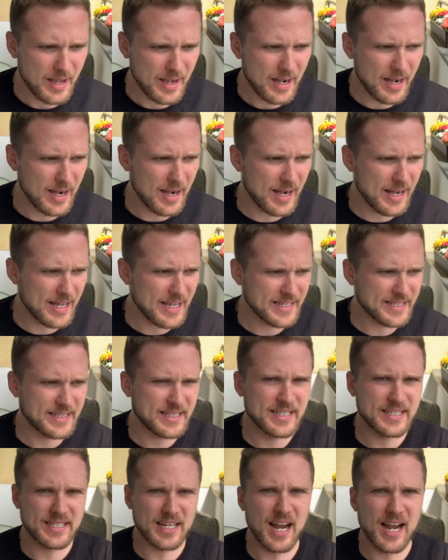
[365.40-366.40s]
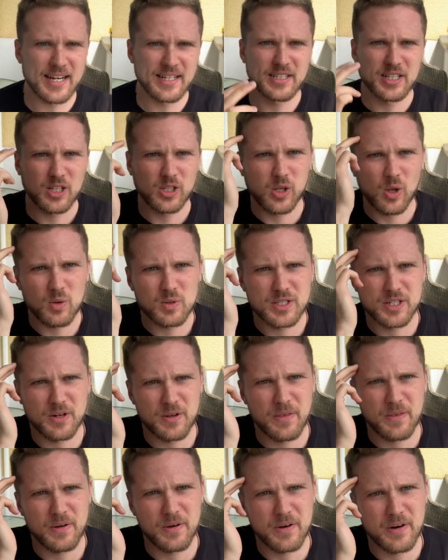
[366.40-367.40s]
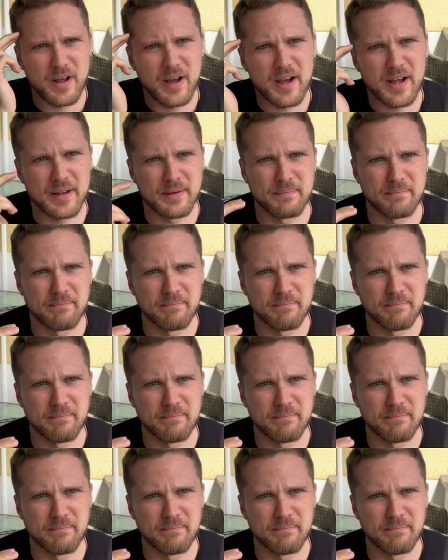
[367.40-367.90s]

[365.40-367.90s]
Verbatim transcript: uh, is designed to close your third eye.